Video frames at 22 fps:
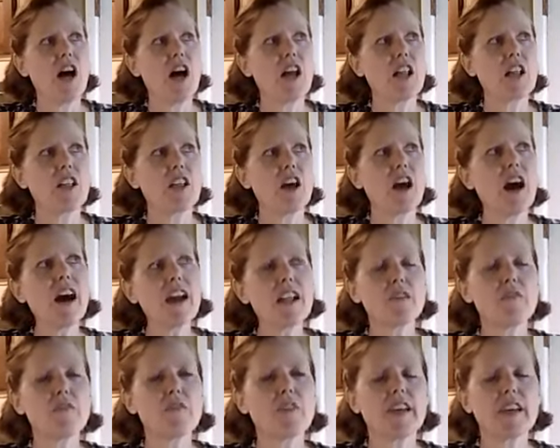a
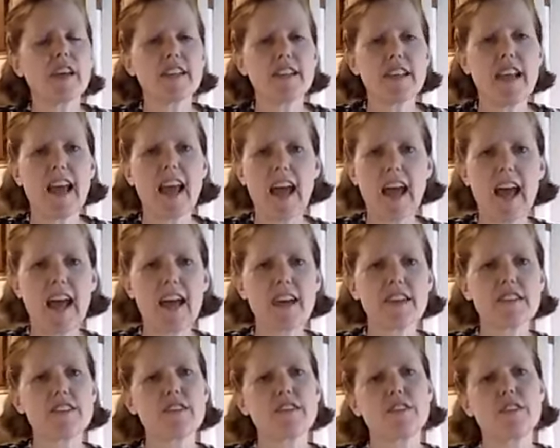lot of it
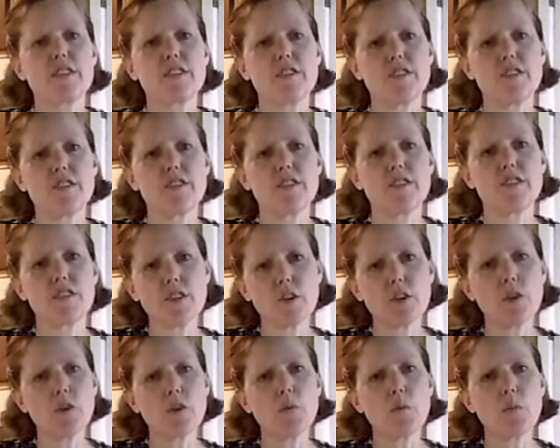has to
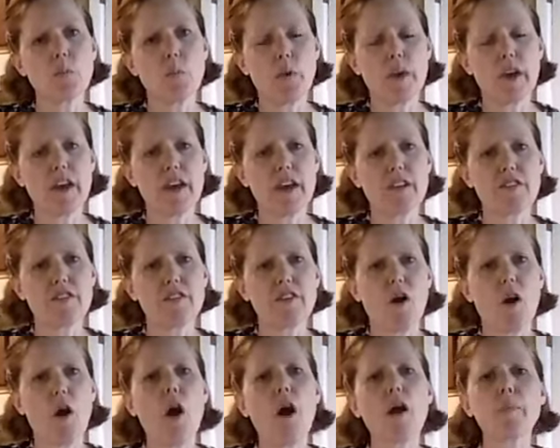do with
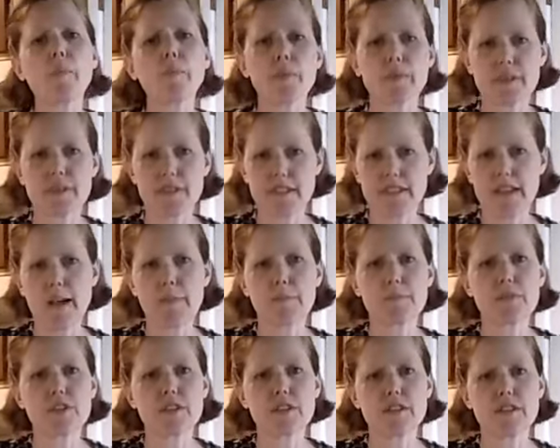our
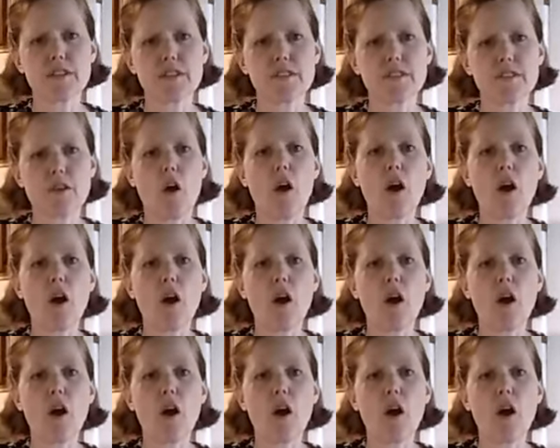perceptions,